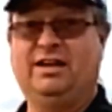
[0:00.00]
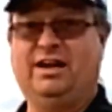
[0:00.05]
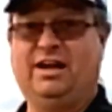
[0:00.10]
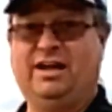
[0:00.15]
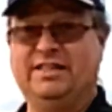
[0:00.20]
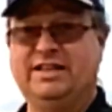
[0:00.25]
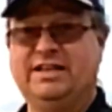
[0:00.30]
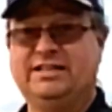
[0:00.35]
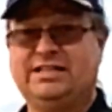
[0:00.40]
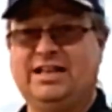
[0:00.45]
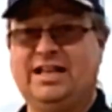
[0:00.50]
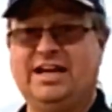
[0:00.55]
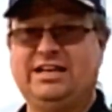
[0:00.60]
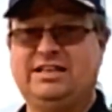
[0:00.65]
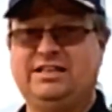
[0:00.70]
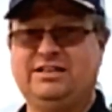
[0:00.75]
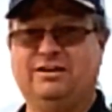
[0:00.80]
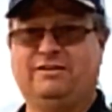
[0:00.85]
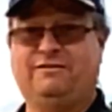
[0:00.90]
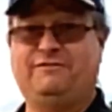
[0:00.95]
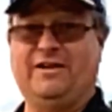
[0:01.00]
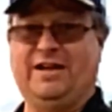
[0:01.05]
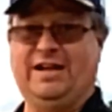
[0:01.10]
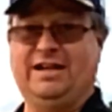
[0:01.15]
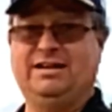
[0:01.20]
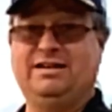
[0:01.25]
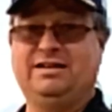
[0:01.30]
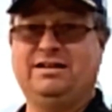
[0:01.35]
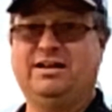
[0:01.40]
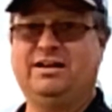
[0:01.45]
On this lake, you'll
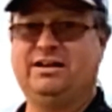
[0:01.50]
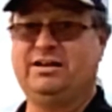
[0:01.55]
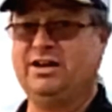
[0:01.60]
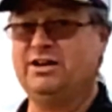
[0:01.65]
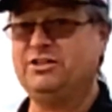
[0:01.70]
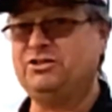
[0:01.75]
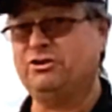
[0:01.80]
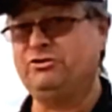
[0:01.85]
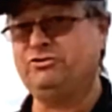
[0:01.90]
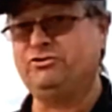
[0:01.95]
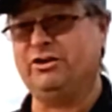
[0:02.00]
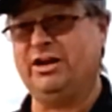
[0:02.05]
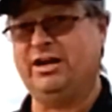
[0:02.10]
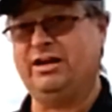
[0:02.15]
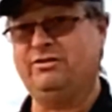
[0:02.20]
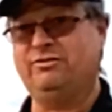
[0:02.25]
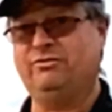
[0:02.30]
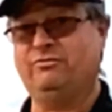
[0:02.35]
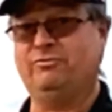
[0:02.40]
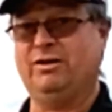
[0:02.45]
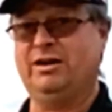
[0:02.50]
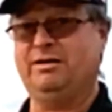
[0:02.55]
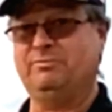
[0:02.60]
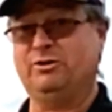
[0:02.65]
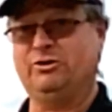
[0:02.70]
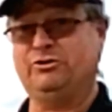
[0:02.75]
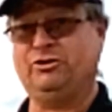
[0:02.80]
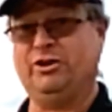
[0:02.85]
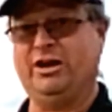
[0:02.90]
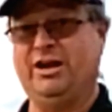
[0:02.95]
find cutthroat trout,
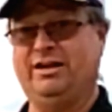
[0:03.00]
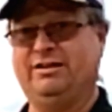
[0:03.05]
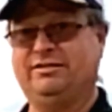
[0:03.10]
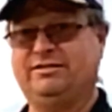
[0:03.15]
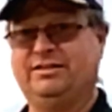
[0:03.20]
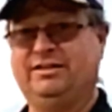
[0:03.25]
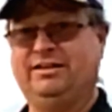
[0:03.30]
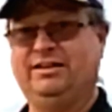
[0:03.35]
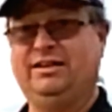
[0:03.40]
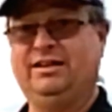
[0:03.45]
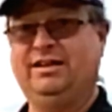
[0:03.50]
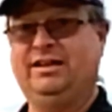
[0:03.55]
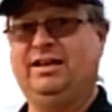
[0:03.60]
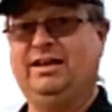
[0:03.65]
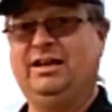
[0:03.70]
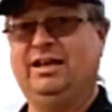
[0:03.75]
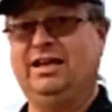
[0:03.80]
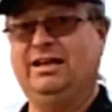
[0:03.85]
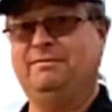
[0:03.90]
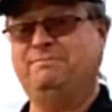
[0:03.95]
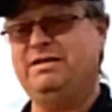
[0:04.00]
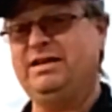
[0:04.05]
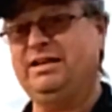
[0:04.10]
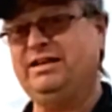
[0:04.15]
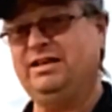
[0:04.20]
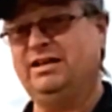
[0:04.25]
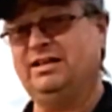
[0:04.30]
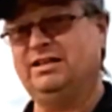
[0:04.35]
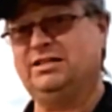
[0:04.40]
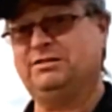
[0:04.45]
rainbow trout, and
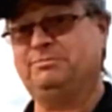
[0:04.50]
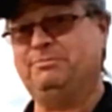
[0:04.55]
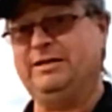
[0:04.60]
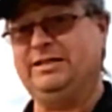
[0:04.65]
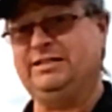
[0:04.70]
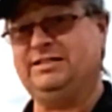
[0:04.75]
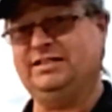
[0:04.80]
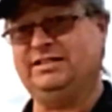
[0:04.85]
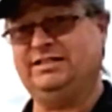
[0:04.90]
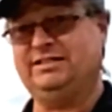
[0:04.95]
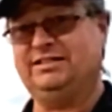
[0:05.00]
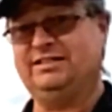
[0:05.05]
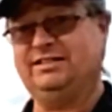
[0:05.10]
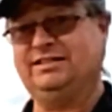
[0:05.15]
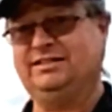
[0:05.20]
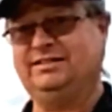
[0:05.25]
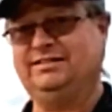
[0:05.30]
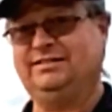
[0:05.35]
many other species.